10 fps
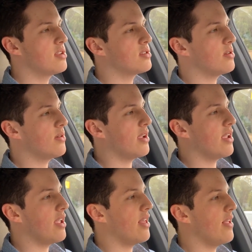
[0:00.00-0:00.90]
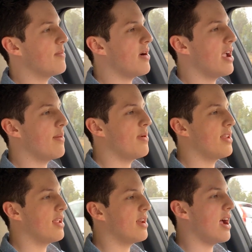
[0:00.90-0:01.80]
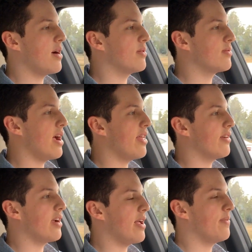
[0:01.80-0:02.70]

So in my opinion, I would rather,